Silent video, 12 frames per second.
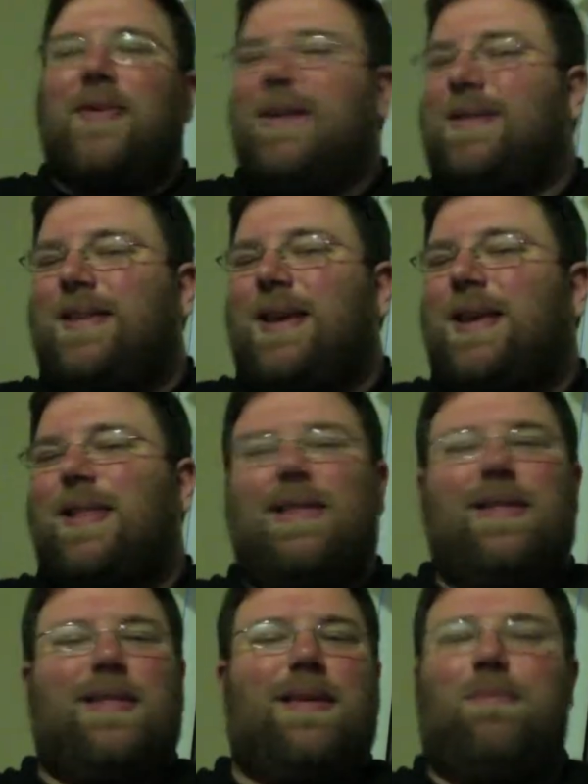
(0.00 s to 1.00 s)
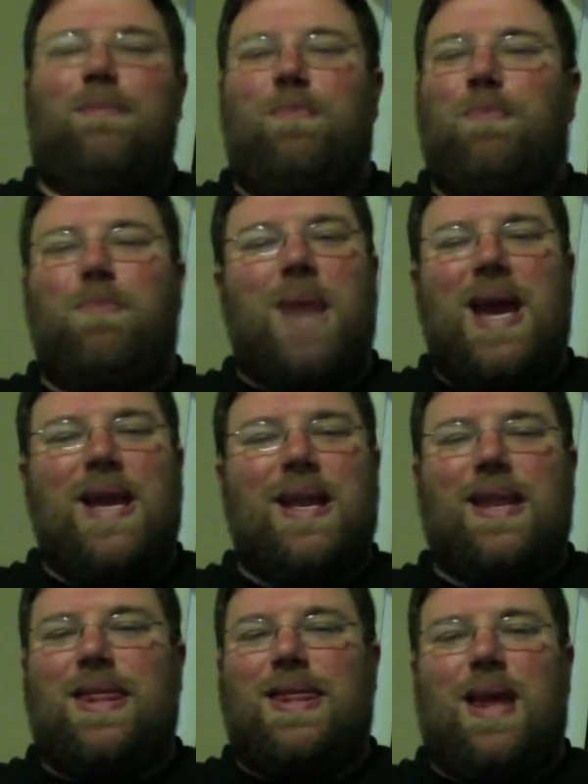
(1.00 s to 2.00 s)
That's like the
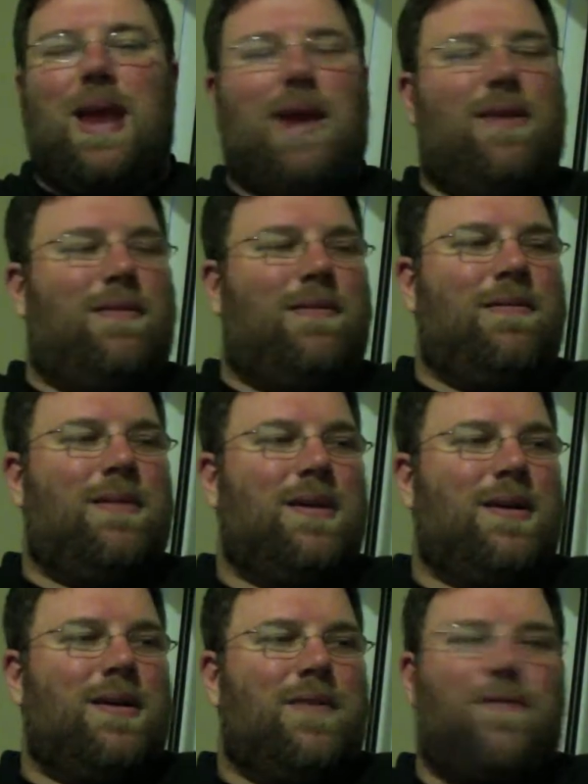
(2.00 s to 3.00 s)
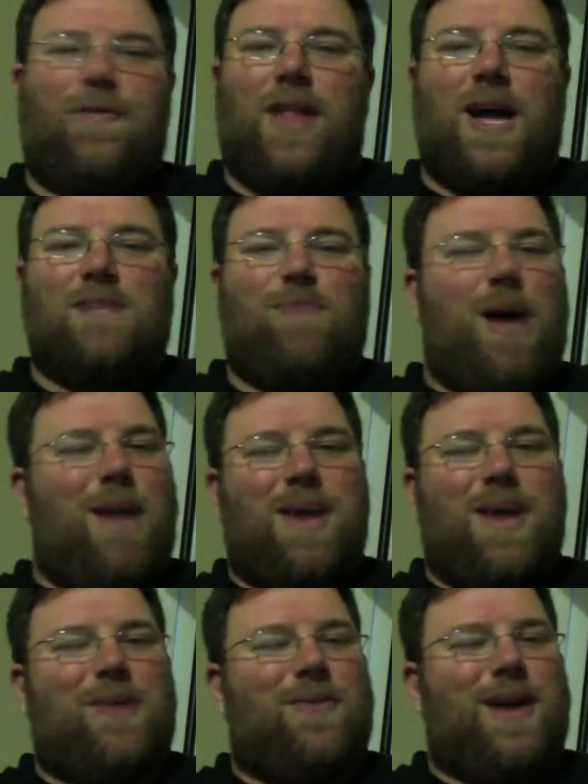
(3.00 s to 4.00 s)
main and flies
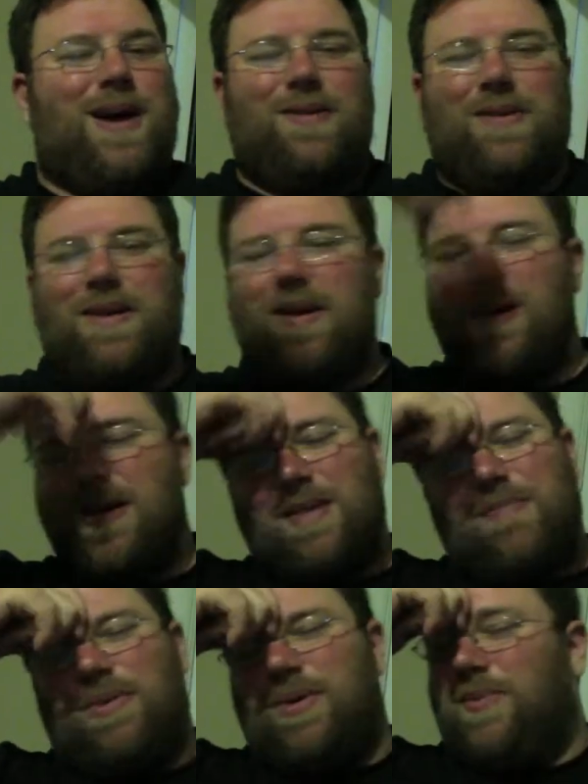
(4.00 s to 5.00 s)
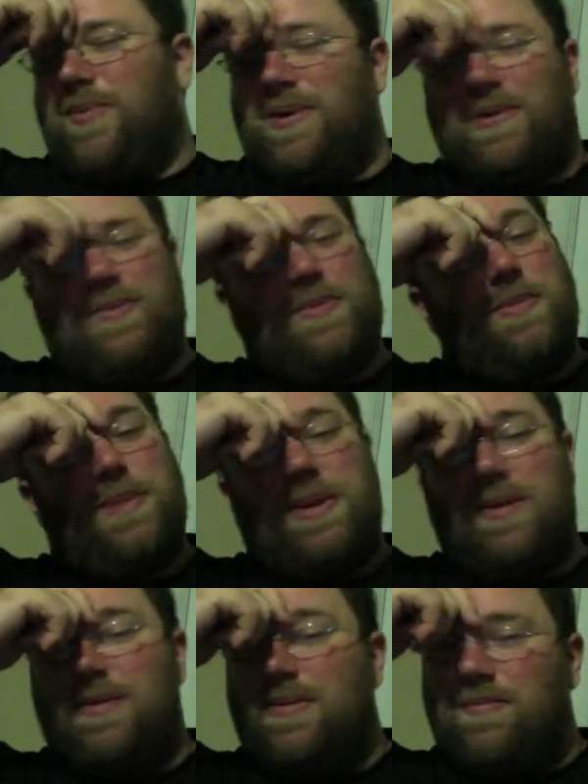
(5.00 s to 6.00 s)
Batman around. Poor Wonder
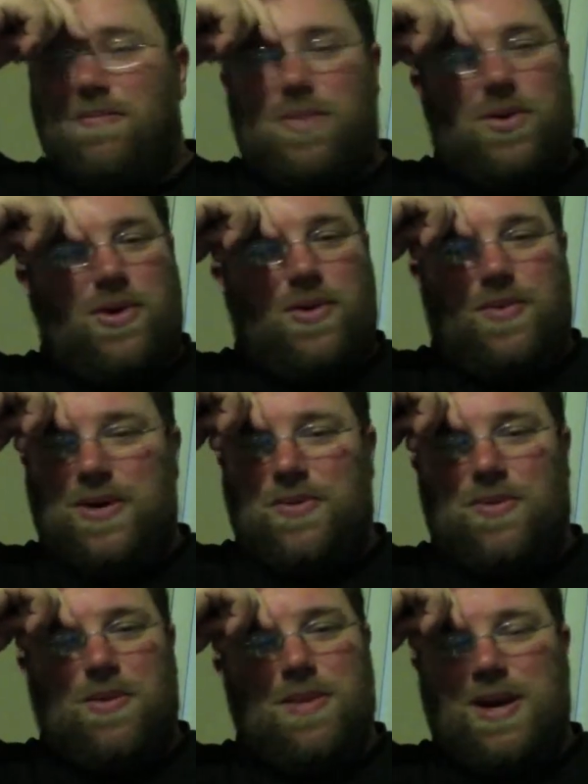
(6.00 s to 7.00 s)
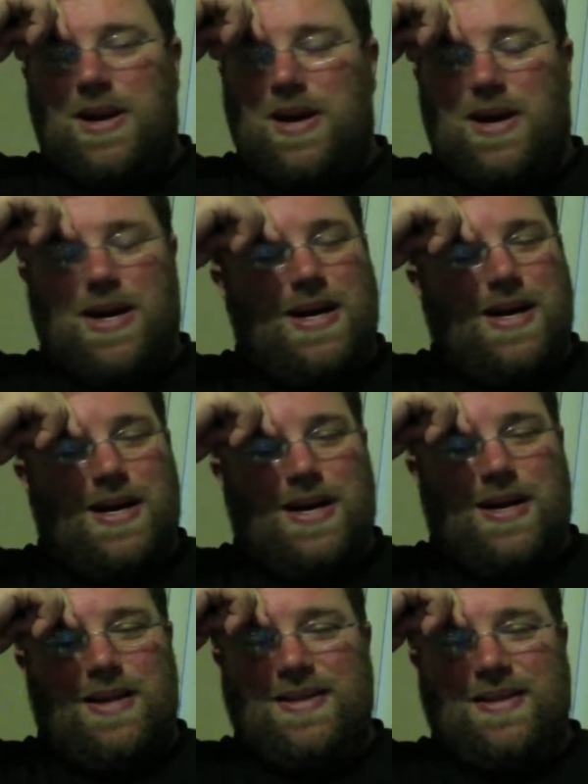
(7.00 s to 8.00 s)
Woman. Poor Wonder Woman.
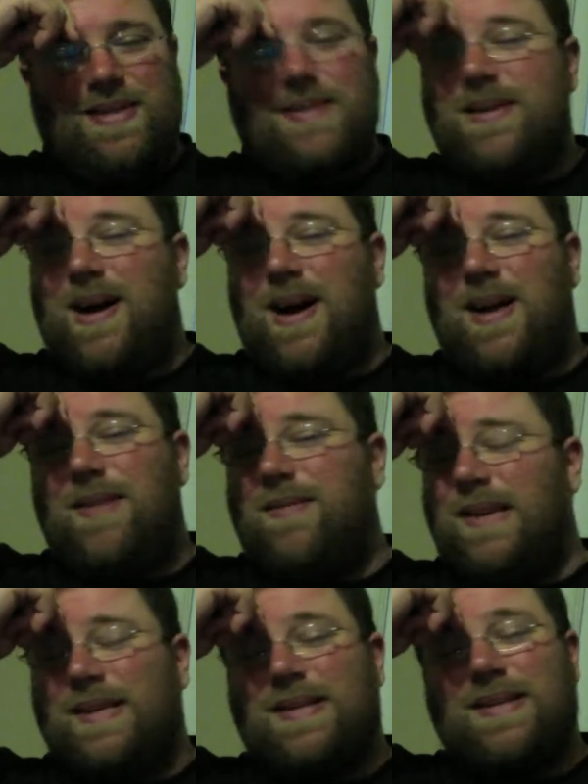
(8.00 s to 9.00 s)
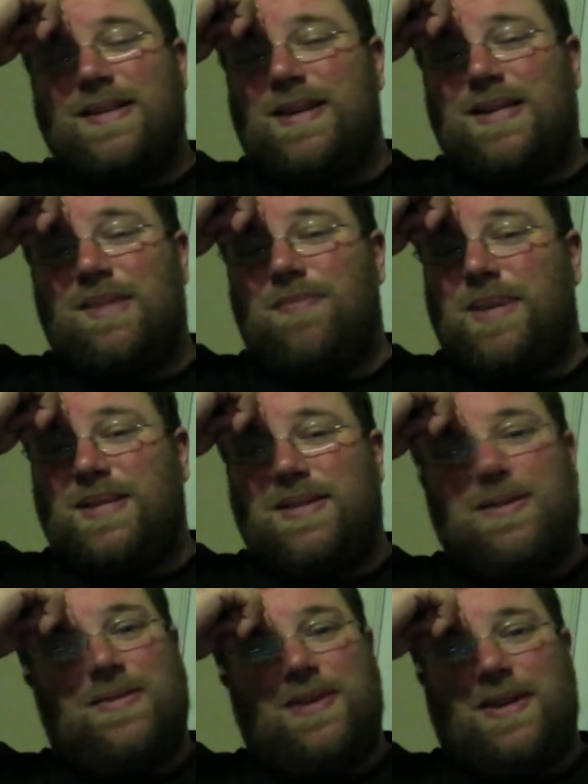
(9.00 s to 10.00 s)
This is not the best
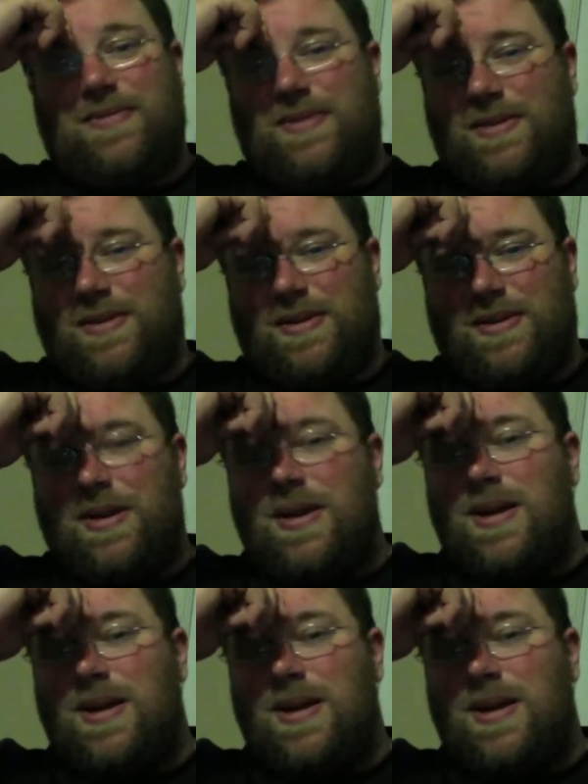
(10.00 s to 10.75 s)
story for her.